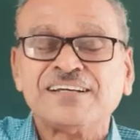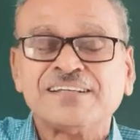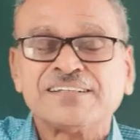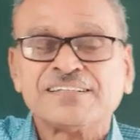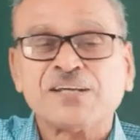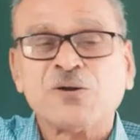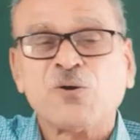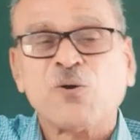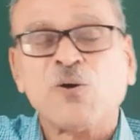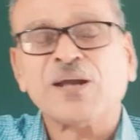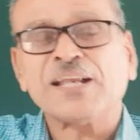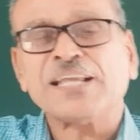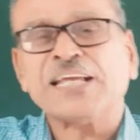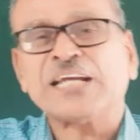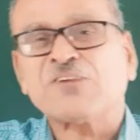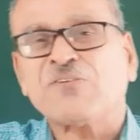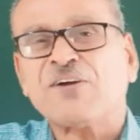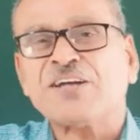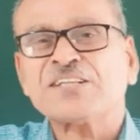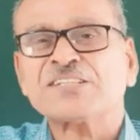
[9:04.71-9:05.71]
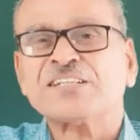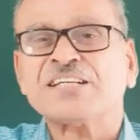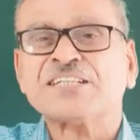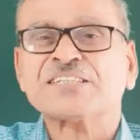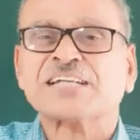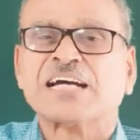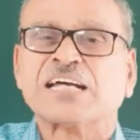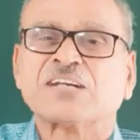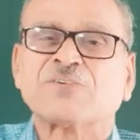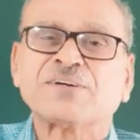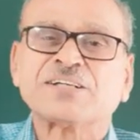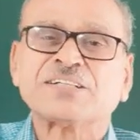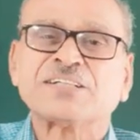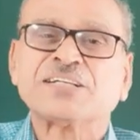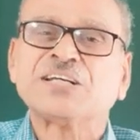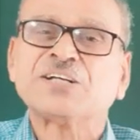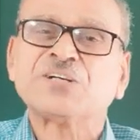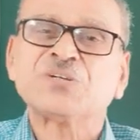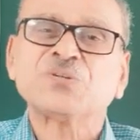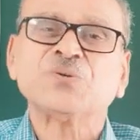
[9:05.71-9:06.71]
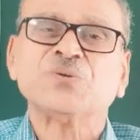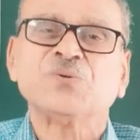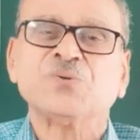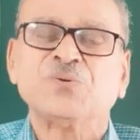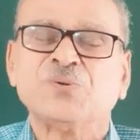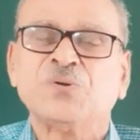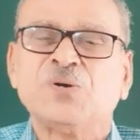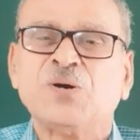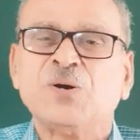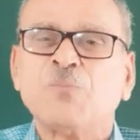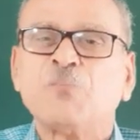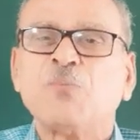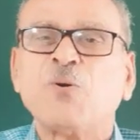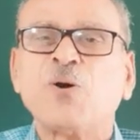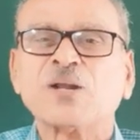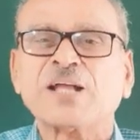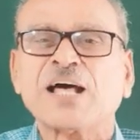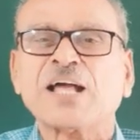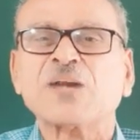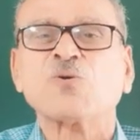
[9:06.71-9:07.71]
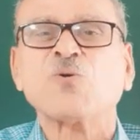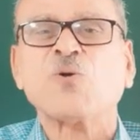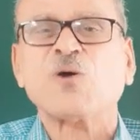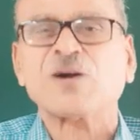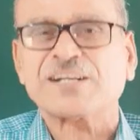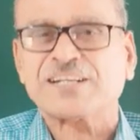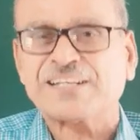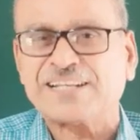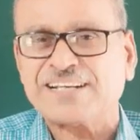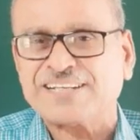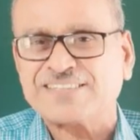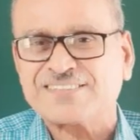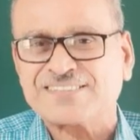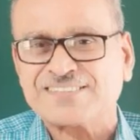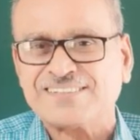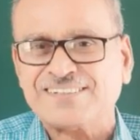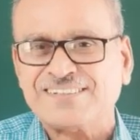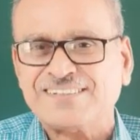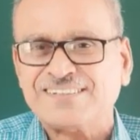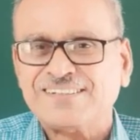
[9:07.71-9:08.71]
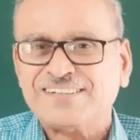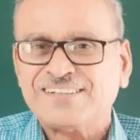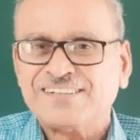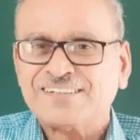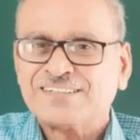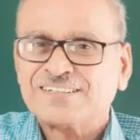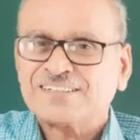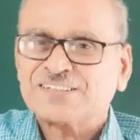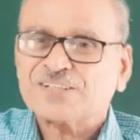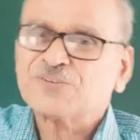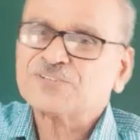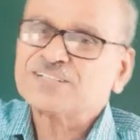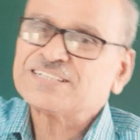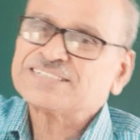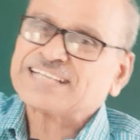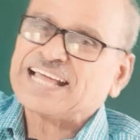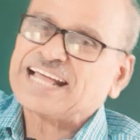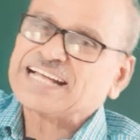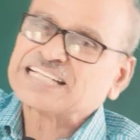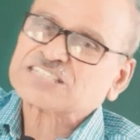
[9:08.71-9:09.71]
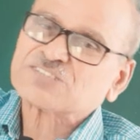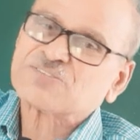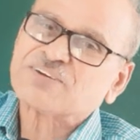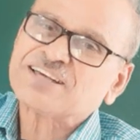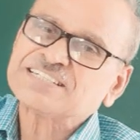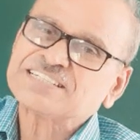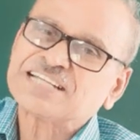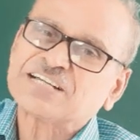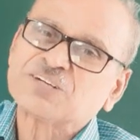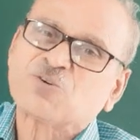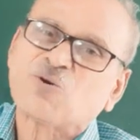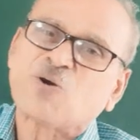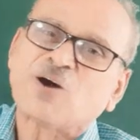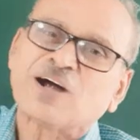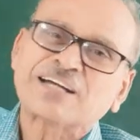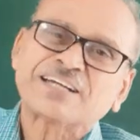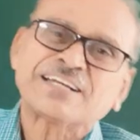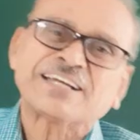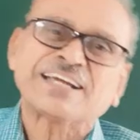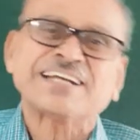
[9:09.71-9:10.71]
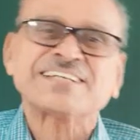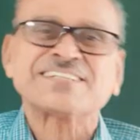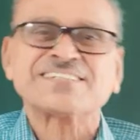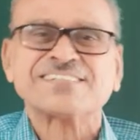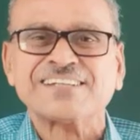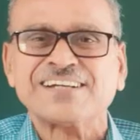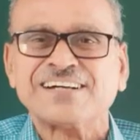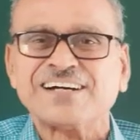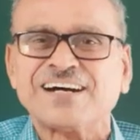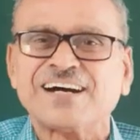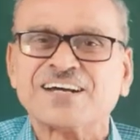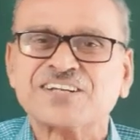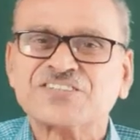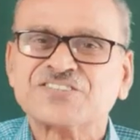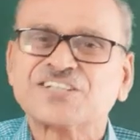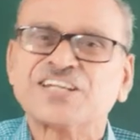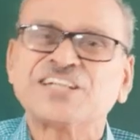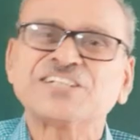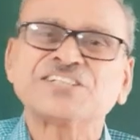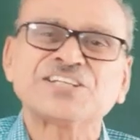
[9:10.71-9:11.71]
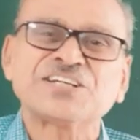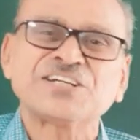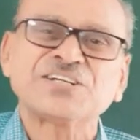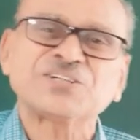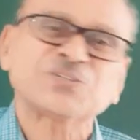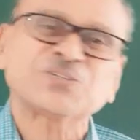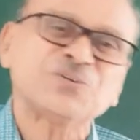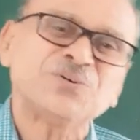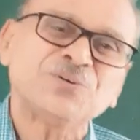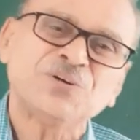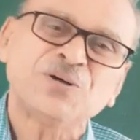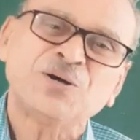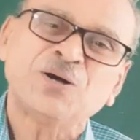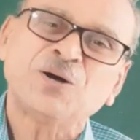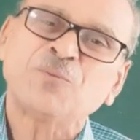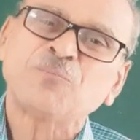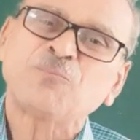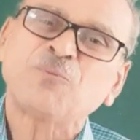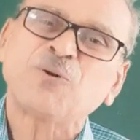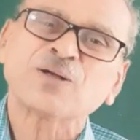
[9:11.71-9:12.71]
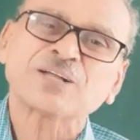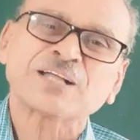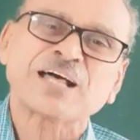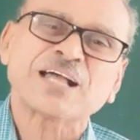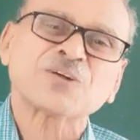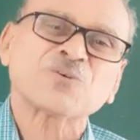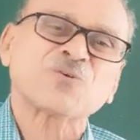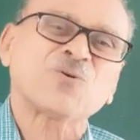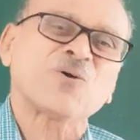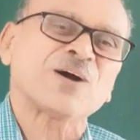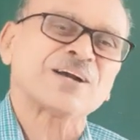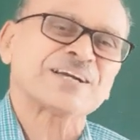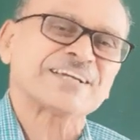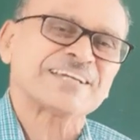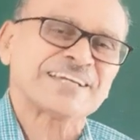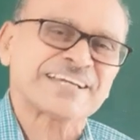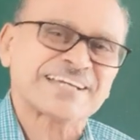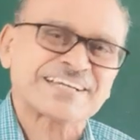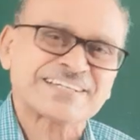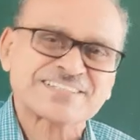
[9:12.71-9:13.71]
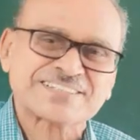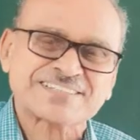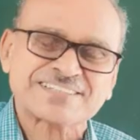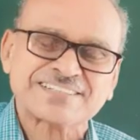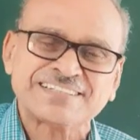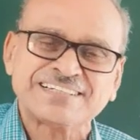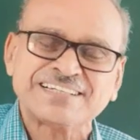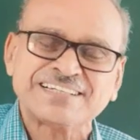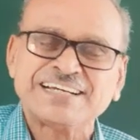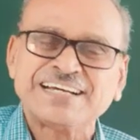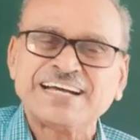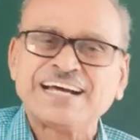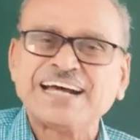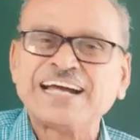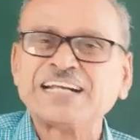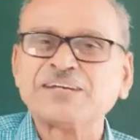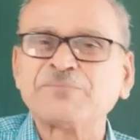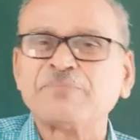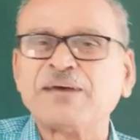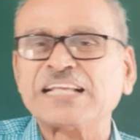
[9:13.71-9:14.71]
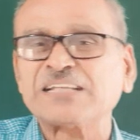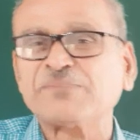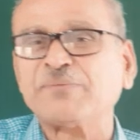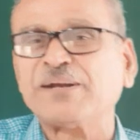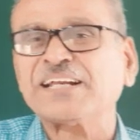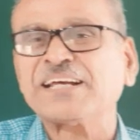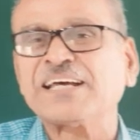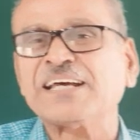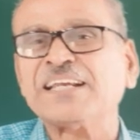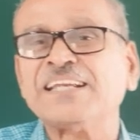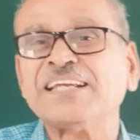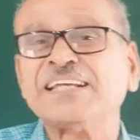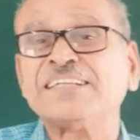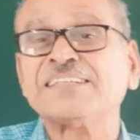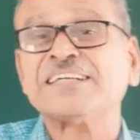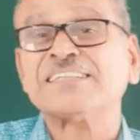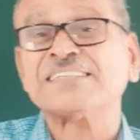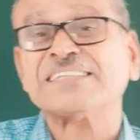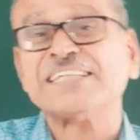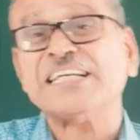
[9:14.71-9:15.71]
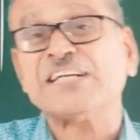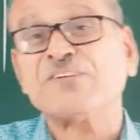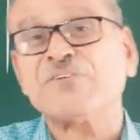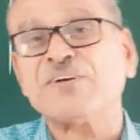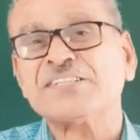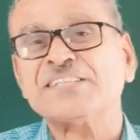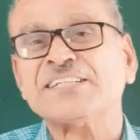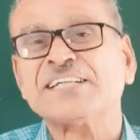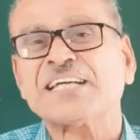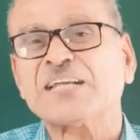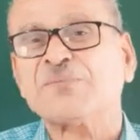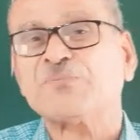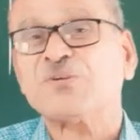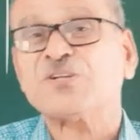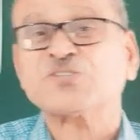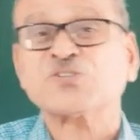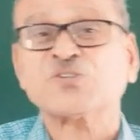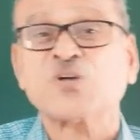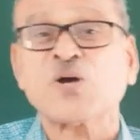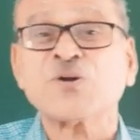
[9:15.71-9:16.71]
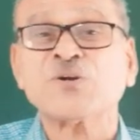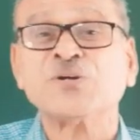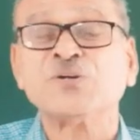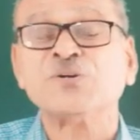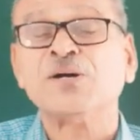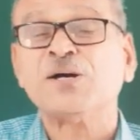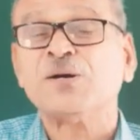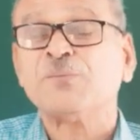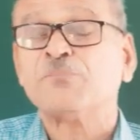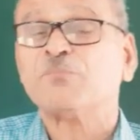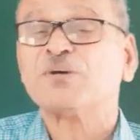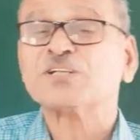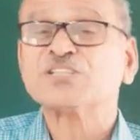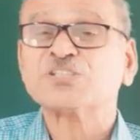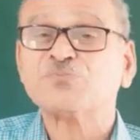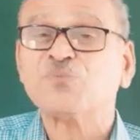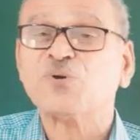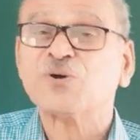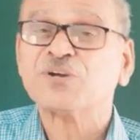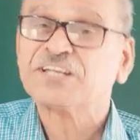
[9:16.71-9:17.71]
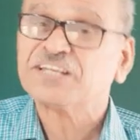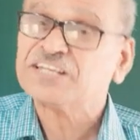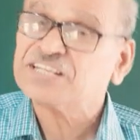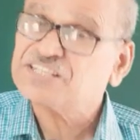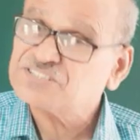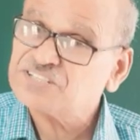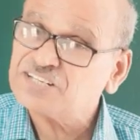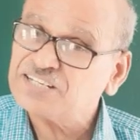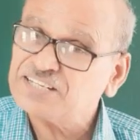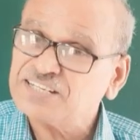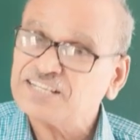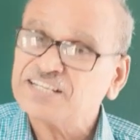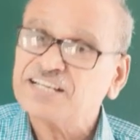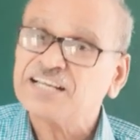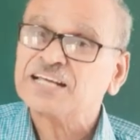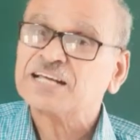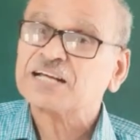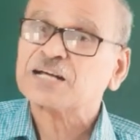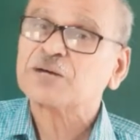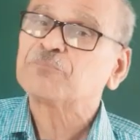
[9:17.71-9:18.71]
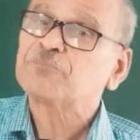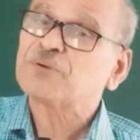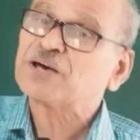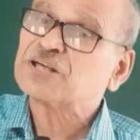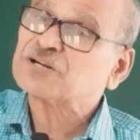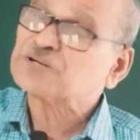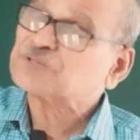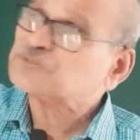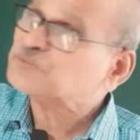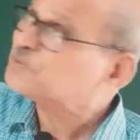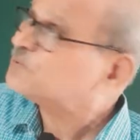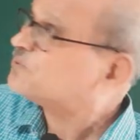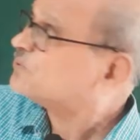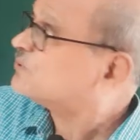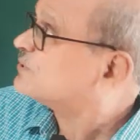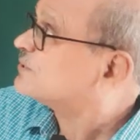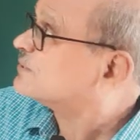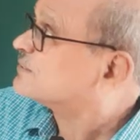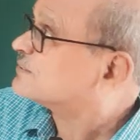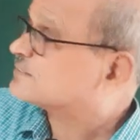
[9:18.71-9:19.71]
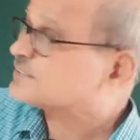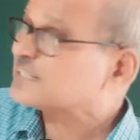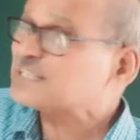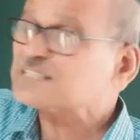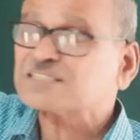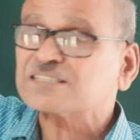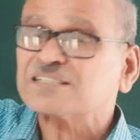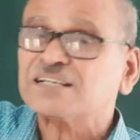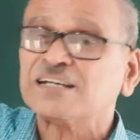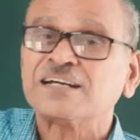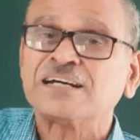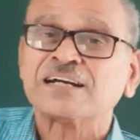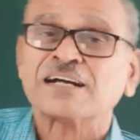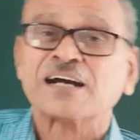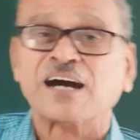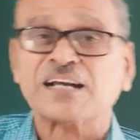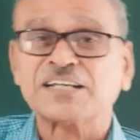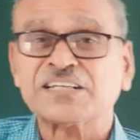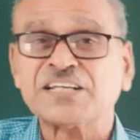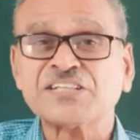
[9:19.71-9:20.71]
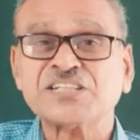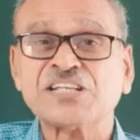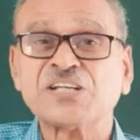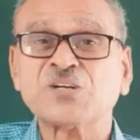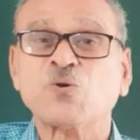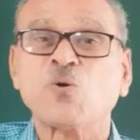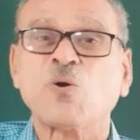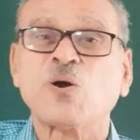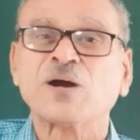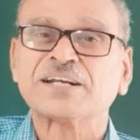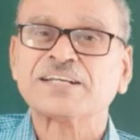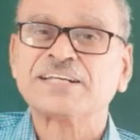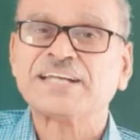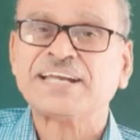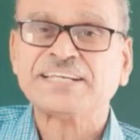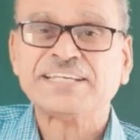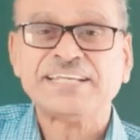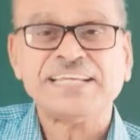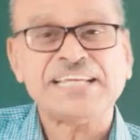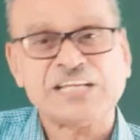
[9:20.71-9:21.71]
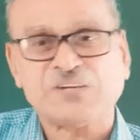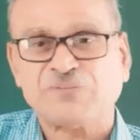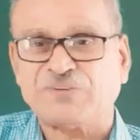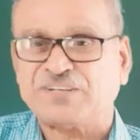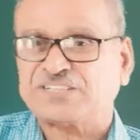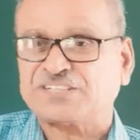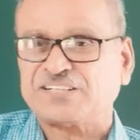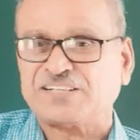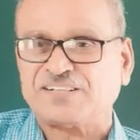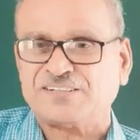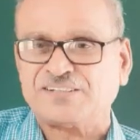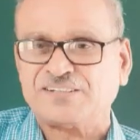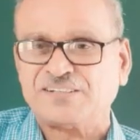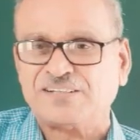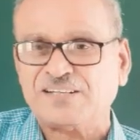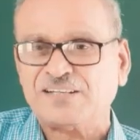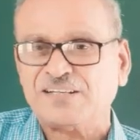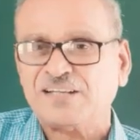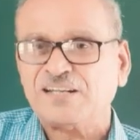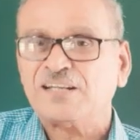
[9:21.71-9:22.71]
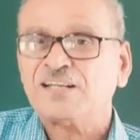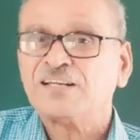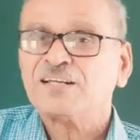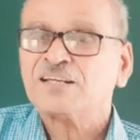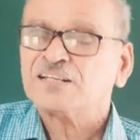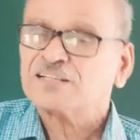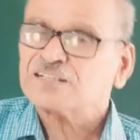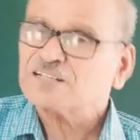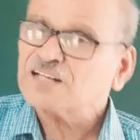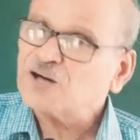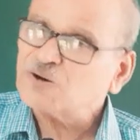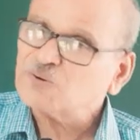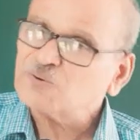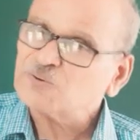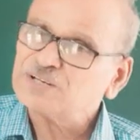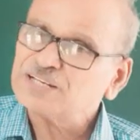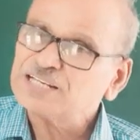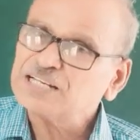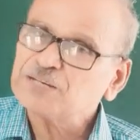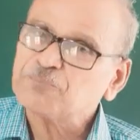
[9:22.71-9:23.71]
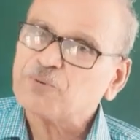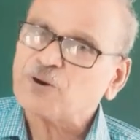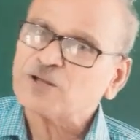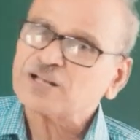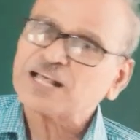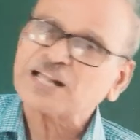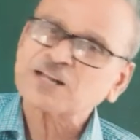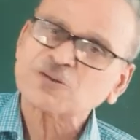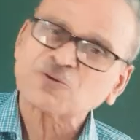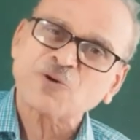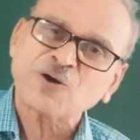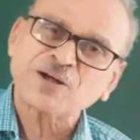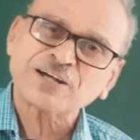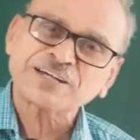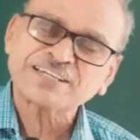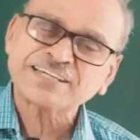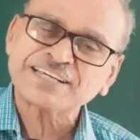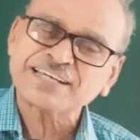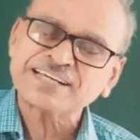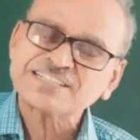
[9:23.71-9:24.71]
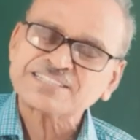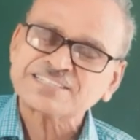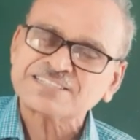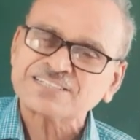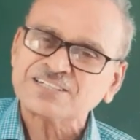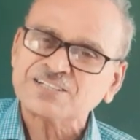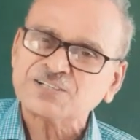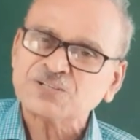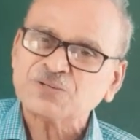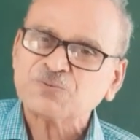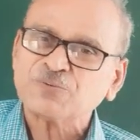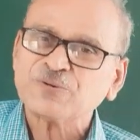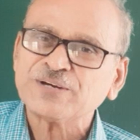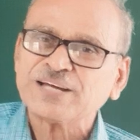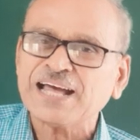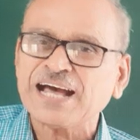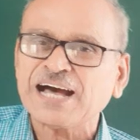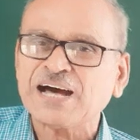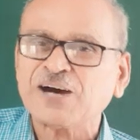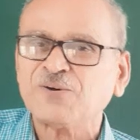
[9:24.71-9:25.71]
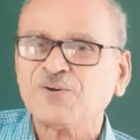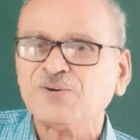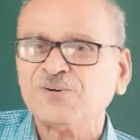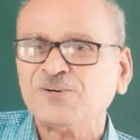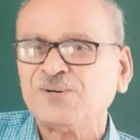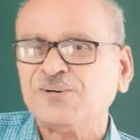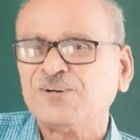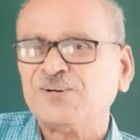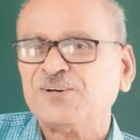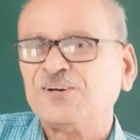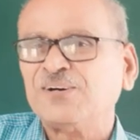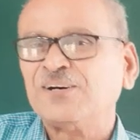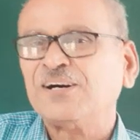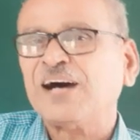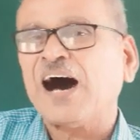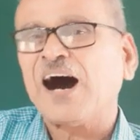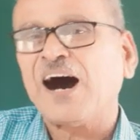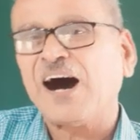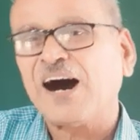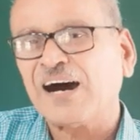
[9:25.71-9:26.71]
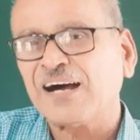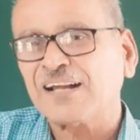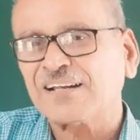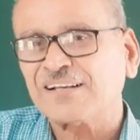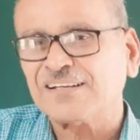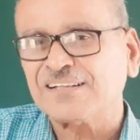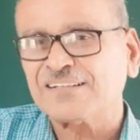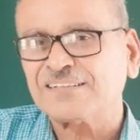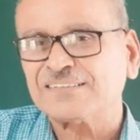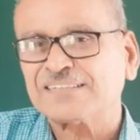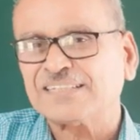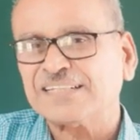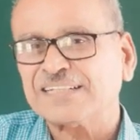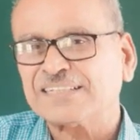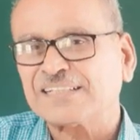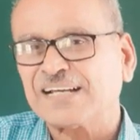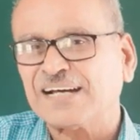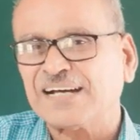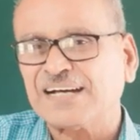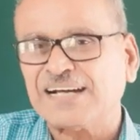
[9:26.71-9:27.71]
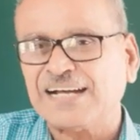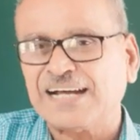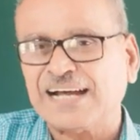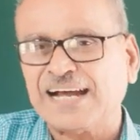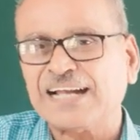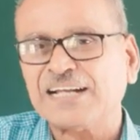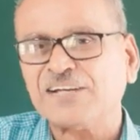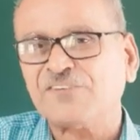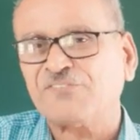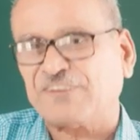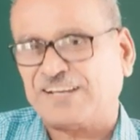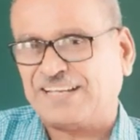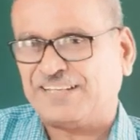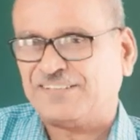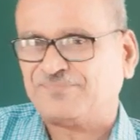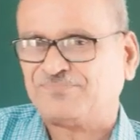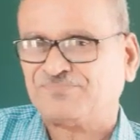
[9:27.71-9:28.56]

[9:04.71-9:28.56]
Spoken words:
the whole equation is converted into polar coordinates. Now, these x, y, z coordinates are changed into polar coordinates, and mathematically this equation can be solved much more easily compared to this Cartesian coordinate equation. Now, in polar coordinates, we have r, theta and phi.